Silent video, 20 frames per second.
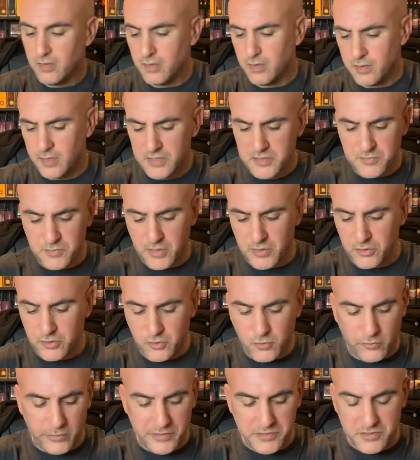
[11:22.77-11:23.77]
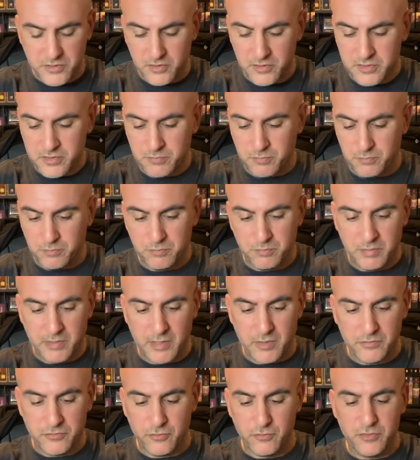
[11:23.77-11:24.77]
Got some other coins here. Let's
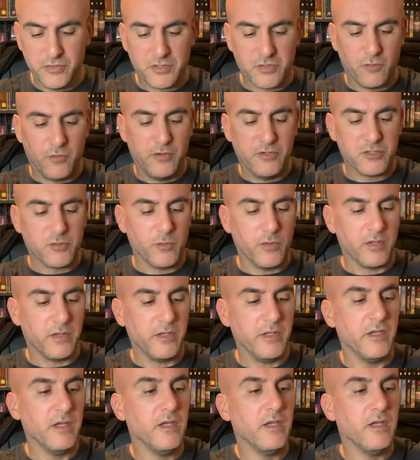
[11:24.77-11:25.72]
plow through these coins quickly.